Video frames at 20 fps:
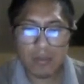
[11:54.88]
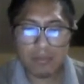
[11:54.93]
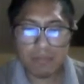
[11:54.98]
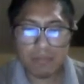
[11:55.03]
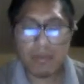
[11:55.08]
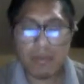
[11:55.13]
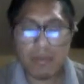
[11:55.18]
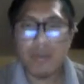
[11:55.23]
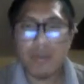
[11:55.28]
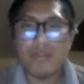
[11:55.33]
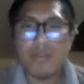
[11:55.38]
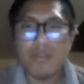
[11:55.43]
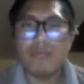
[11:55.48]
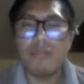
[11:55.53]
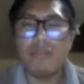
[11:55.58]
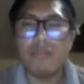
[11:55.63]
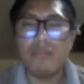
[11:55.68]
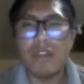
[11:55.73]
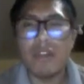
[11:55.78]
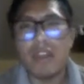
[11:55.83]

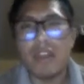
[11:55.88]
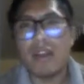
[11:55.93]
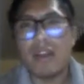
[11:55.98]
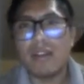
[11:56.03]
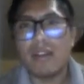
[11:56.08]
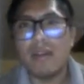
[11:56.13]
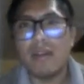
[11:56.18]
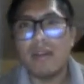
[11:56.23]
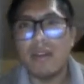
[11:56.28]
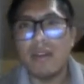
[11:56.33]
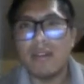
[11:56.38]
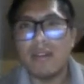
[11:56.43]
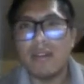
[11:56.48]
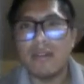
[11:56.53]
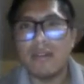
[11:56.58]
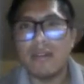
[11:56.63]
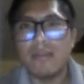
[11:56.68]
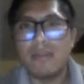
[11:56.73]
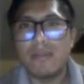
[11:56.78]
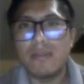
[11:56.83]
post-reading activities.
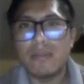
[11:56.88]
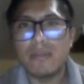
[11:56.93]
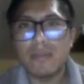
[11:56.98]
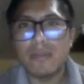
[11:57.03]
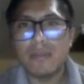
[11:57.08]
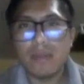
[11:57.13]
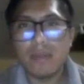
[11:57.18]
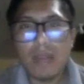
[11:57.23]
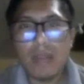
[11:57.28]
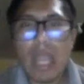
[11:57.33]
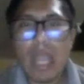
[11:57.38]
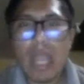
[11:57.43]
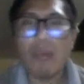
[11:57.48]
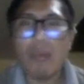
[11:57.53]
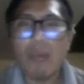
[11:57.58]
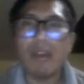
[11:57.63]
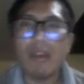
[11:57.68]
I will